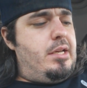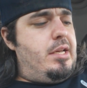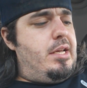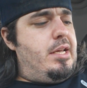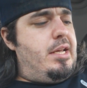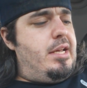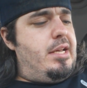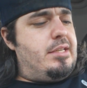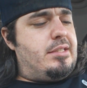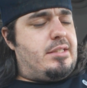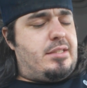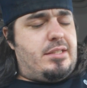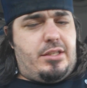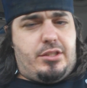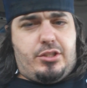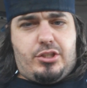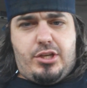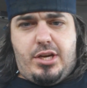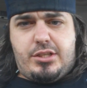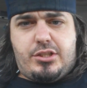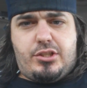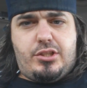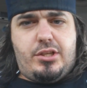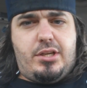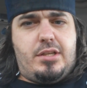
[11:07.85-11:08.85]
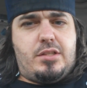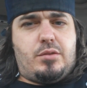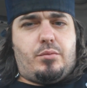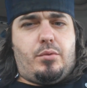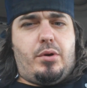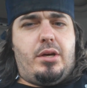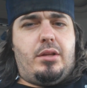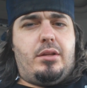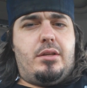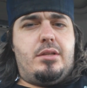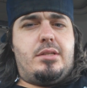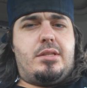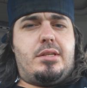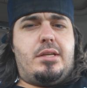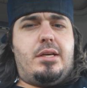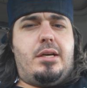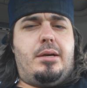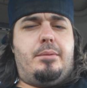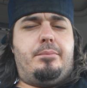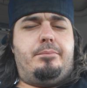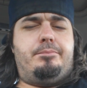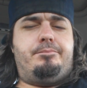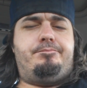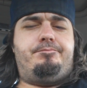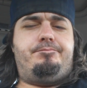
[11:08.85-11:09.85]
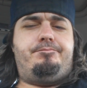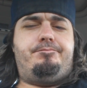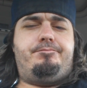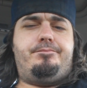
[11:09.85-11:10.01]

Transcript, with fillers: his suggestion, as well as um,